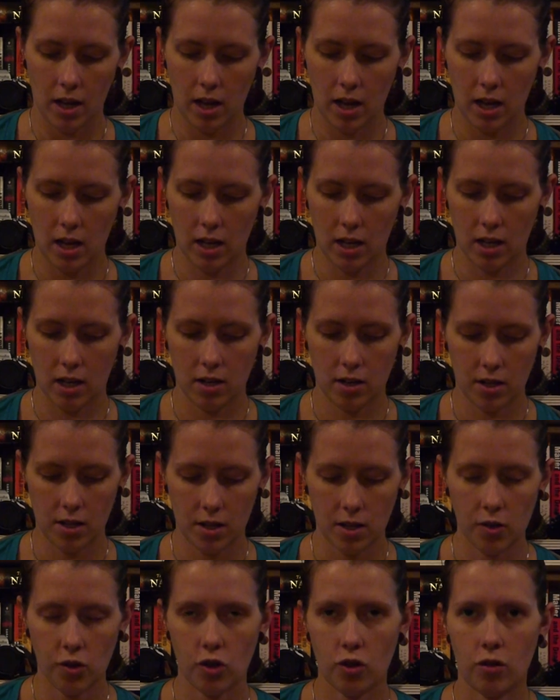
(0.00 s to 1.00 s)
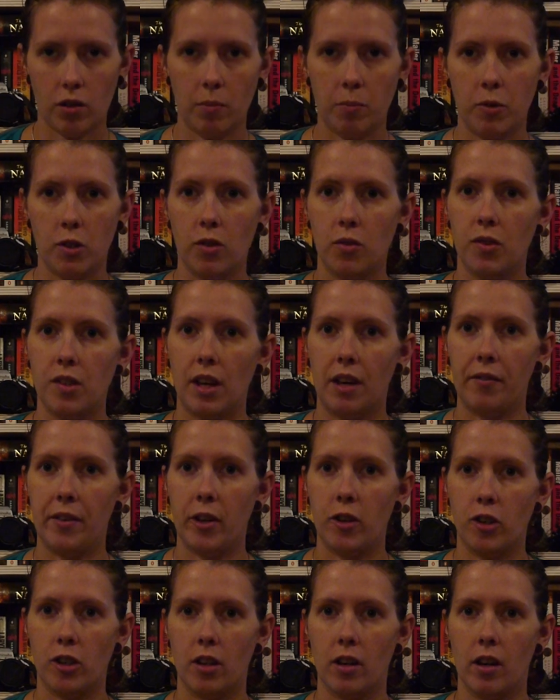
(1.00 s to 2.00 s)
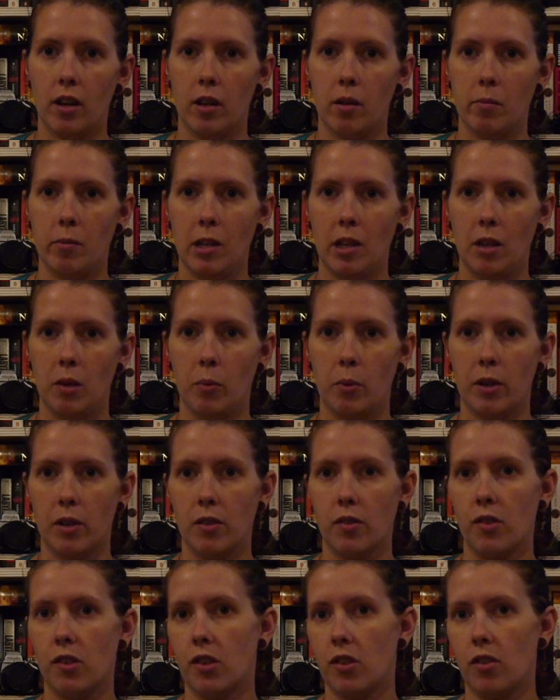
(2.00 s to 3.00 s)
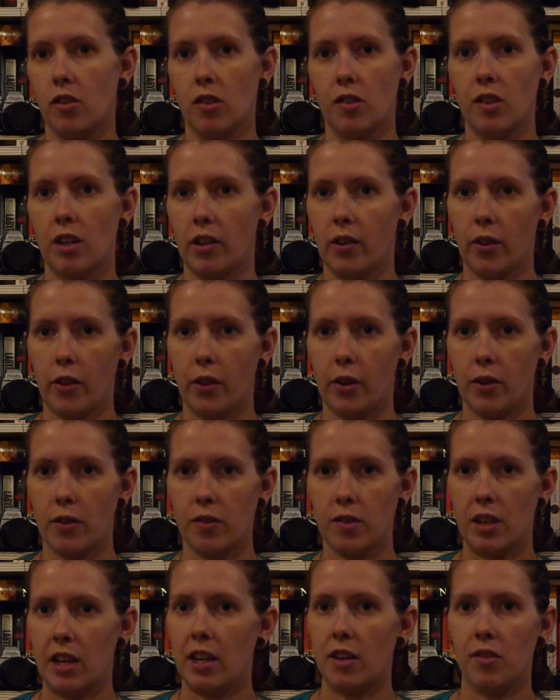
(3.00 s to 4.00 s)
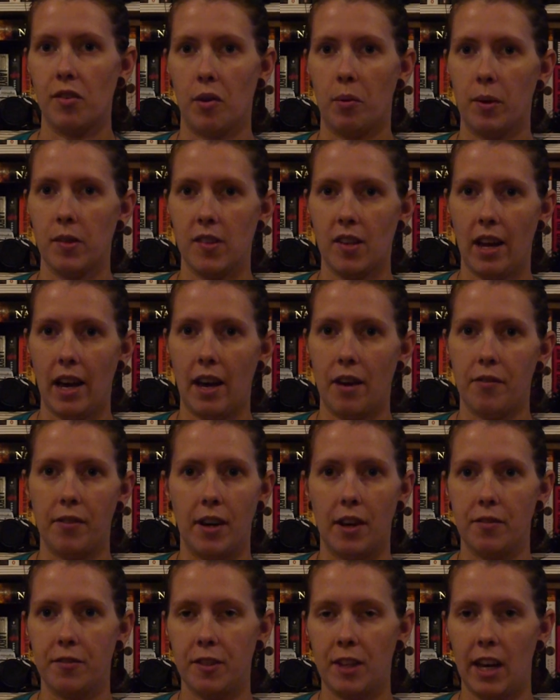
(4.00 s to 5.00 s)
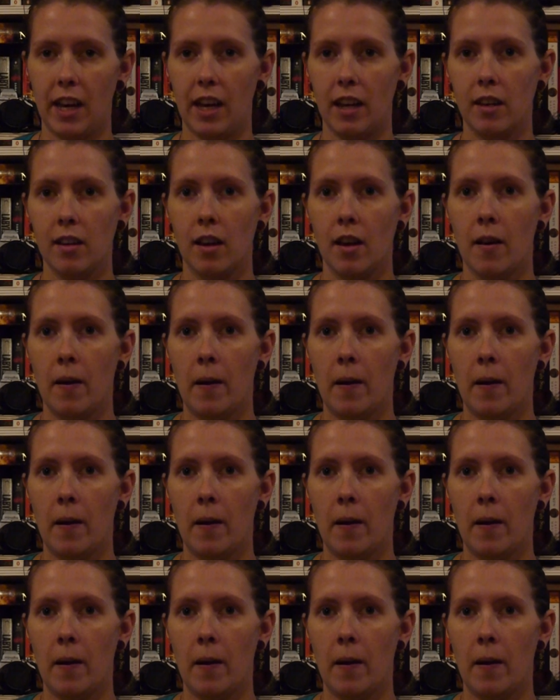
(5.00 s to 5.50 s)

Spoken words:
and this trip to Salvation Army was just on a Thursday, so it wasn't half off day,